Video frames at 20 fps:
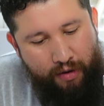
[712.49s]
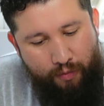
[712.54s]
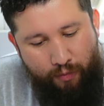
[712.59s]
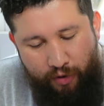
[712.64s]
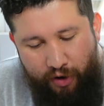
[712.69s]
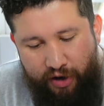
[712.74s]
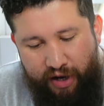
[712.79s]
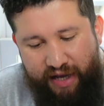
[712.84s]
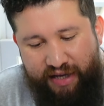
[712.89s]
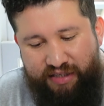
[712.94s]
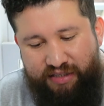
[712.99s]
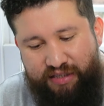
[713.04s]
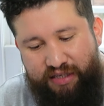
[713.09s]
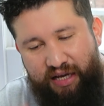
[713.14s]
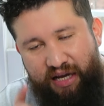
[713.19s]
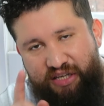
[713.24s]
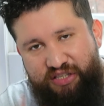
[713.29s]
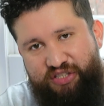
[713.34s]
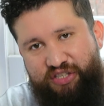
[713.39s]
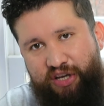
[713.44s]
Well
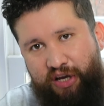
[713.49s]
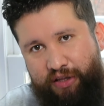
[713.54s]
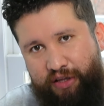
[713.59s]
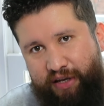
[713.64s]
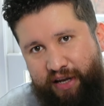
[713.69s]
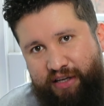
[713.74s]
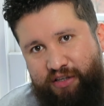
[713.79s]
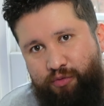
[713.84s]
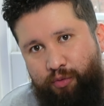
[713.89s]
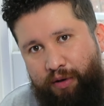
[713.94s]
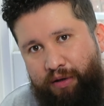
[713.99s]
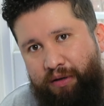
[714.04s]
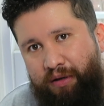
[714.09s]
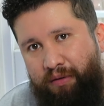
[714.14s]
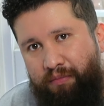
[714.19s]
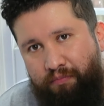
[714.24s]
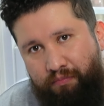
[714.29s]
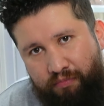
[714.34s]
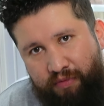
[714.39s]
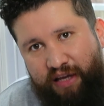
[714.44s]
guys, I'll see you on the next one.
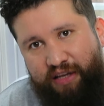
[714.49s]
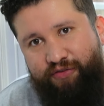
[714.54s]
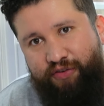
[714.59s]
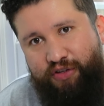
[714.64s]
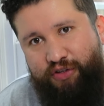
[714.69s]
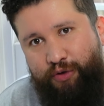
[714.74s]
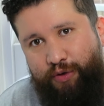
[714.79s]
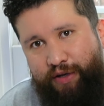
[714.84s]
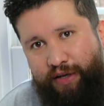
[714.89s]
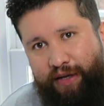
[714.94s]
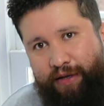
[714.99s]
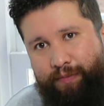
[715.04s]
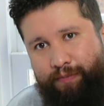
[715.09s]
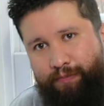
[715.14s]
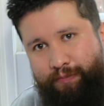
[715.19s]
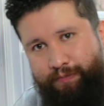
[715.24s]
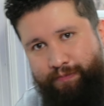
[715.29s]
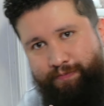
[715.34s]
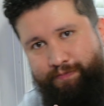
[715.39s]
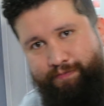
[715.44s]
Thanks for tuning in.
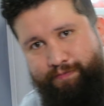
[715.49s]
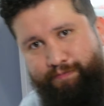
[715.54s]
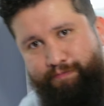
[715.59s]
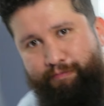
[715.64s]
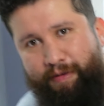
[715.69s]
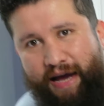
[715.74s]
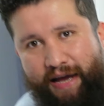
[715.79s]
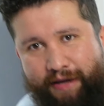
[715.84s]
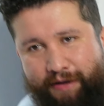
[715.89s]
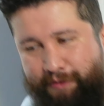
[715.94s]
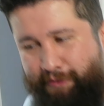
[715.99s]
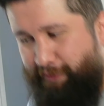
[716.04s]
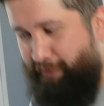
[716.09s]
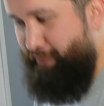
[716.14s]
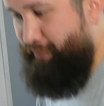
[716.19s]
Bye.